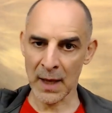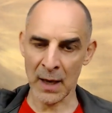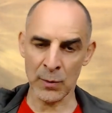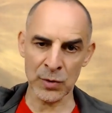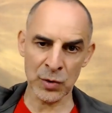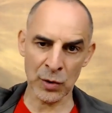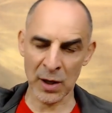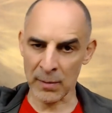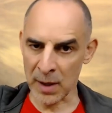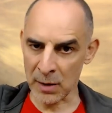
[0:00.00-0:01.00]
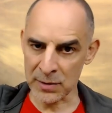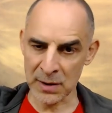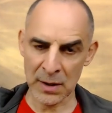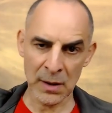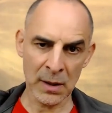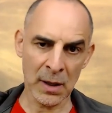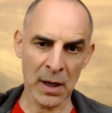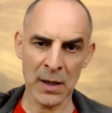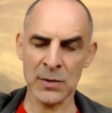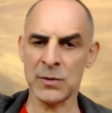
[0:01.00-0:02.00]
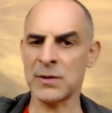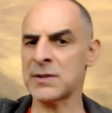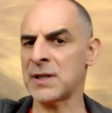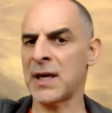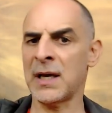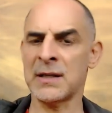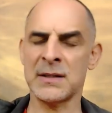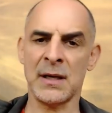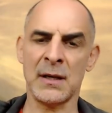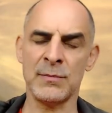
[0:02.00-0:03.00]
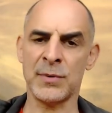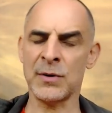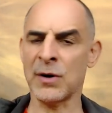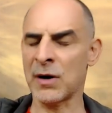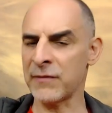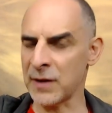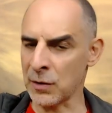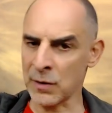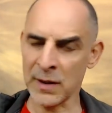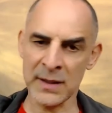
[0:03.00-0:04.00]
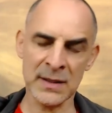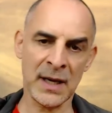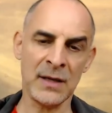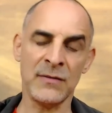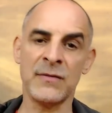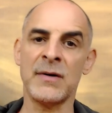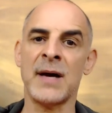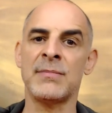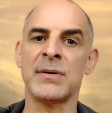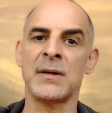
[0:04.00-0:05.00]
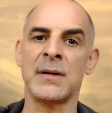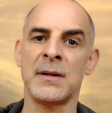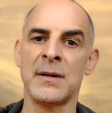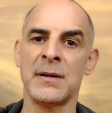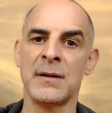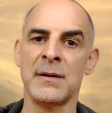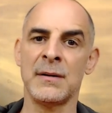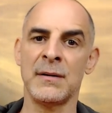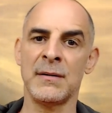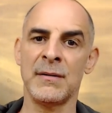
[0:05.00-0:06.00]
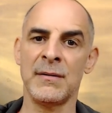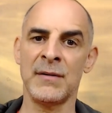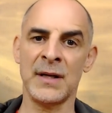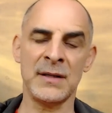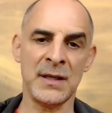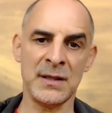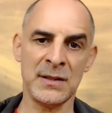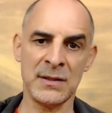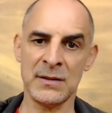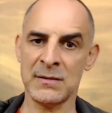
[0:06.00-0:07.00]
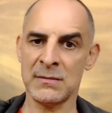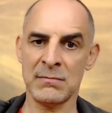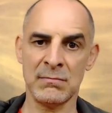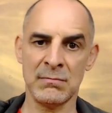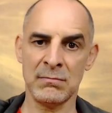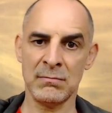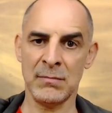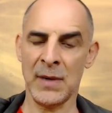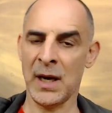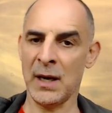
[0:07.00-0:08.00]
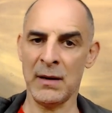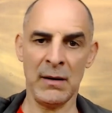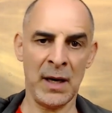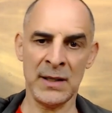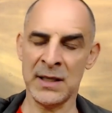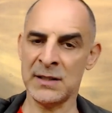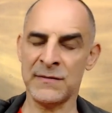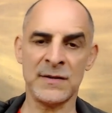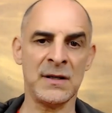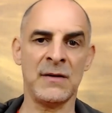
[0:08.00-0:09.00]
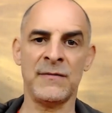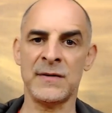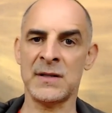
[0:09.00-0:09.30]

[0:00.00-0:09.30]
And I'm not talking about hardcore sex and pornography and all that kind of crap. That is addictive stuff.